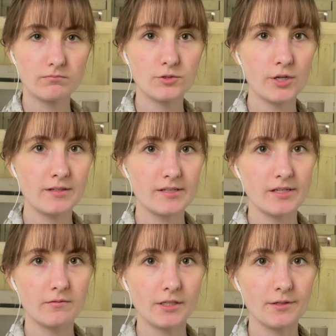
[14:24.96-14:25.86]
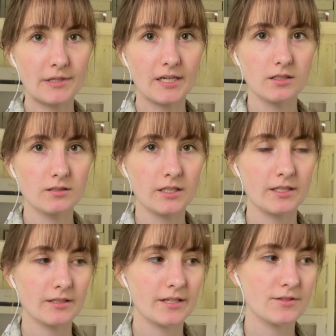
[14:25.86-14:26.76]
translated really well
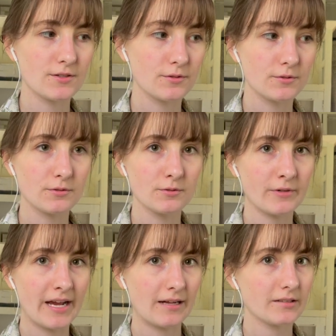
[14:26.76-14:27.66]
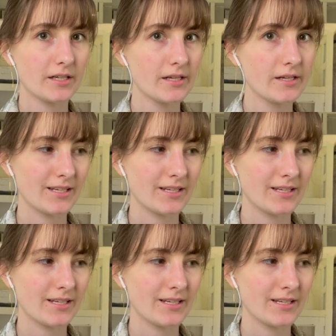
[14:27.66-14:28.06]
into reality.